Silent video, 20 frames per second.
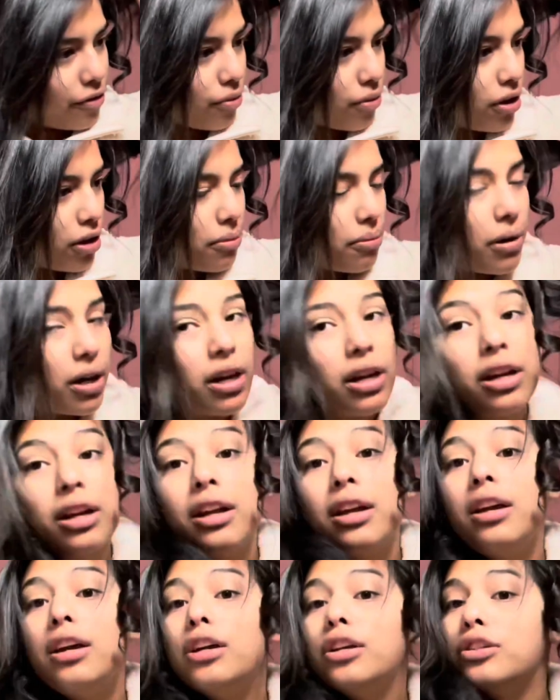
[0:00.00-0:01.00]
Walmart.
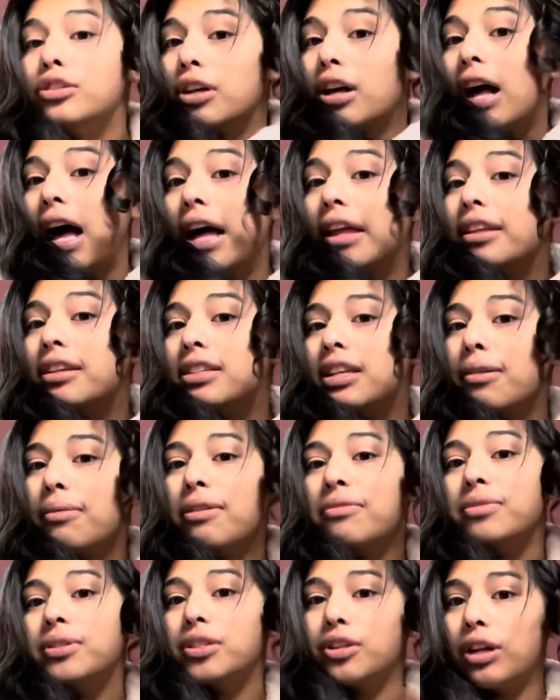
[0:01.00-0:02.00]
So at this time I'm
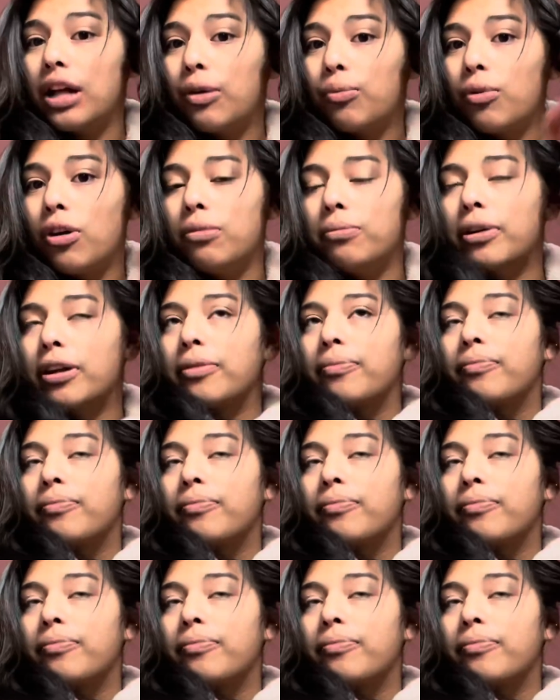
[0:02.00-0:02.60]
still at Walmart.